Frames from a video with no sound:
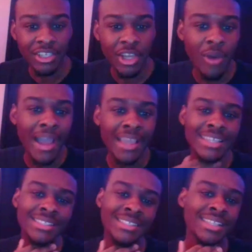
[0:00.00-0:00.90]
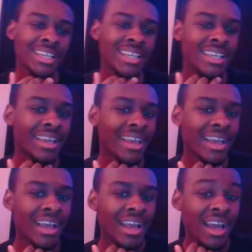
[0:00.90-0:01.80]
You know, I can see
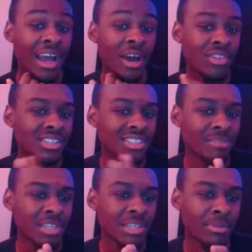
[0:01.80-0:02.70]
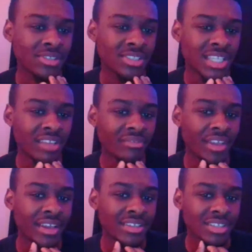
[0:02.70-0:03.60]
how this can be
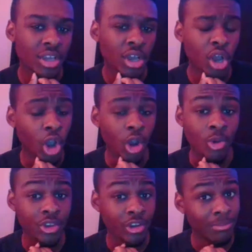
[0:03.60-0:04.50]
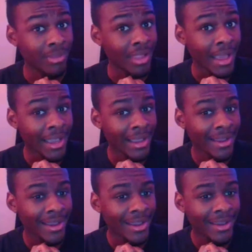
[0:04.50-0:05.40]
perceived as, oh, you're
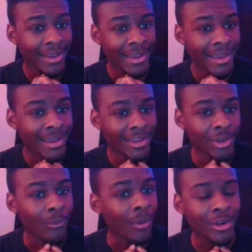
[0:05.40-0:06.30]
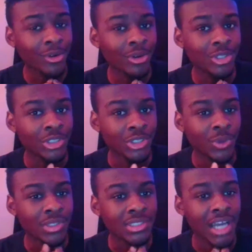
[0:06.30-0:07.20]
black? No wonder all you can
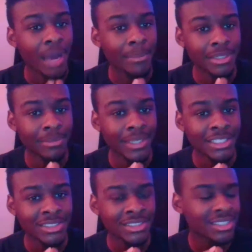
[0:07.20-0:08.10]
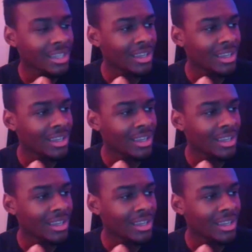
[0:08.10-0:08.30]
do is copy and paste.